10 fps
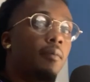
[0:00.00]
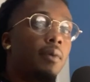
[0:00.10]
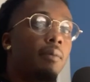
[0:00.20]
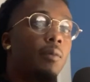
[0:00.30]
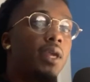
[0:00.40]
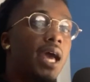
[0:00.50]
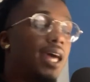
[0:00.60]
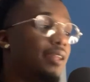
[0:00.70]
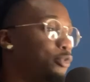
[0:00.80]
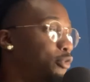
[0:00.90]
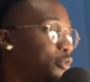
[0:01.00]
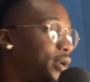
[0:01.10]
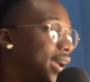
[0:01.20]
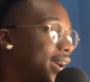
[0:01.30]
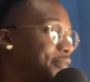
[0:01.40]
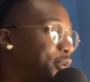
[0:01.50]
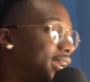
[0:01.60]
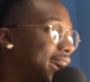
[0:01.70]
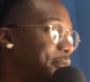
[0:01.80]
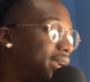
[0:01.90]
Man, we got
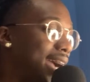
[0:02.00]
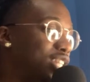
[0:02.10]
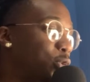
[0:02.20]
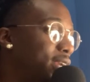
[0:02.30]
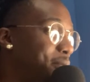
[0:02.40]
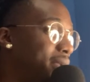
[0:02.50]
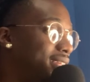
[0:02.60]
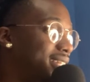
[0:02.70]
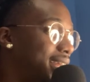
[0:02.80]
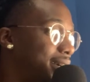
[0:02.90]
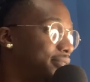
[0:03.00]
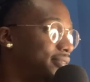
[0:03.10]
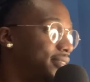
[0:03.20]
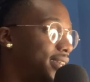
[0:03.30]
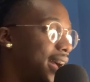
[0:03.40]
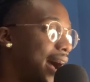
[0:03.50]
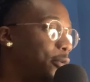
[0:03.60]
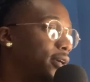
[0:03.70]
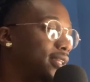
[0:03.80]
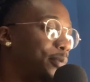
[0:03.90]
20 minutes left. I
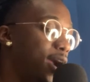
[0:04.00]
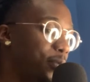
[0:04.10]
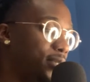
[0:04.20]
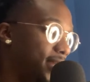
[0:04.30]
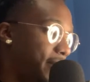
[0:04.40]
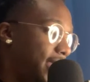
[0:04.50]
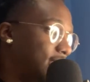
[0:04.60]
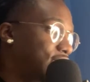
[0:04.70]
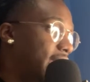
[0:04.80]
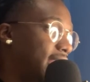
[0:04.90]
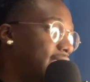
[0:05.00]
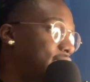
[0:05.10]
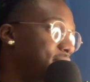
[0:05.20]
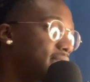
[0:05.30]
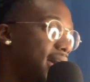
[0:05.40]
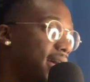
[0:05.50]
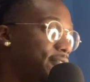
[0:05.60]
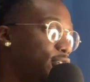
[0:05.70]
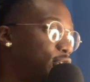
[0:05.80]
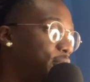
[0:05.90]
want to purposely make sure I give you some time for
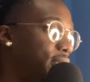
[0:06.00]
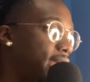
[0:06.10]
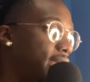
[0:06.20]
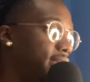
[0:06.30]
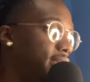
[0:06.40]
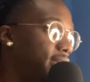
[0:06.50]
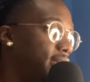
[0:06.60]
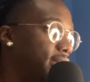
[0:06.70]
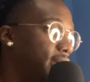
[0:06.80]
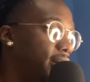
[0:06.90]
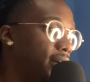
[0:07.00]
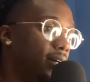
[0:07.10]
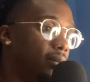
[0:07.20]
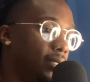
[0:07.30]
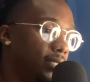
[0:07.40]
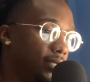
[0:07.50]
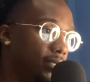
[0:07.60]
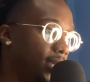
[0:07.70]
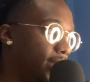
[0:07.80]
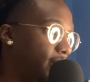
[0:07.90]
Q&A. Let's see.
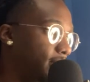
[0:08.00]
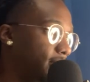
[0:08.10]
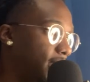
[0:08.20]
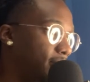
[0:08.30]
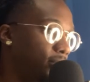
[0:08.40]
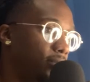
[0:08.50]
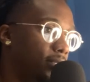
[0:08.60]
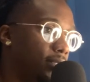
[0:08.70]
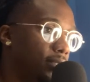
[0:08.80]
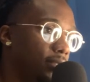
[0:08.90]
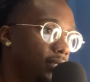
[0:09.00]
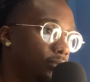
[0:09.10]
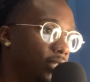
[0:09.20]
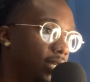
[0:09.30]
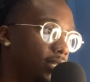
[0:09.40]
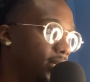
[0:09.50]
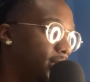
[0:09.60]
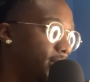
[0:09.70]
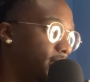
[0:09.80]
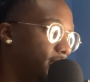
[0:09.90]
How do I stop doing them? I'm trying
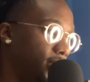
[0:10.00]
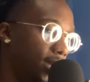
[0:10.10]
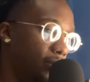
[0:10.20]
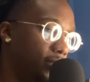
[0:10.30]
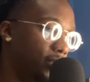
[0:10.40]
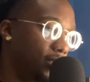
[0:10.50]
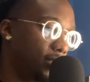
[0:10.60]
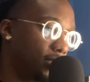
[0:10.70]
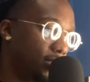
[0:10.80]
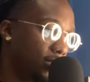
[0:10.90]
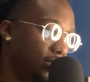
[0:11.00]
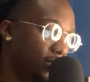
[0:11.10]
to stop the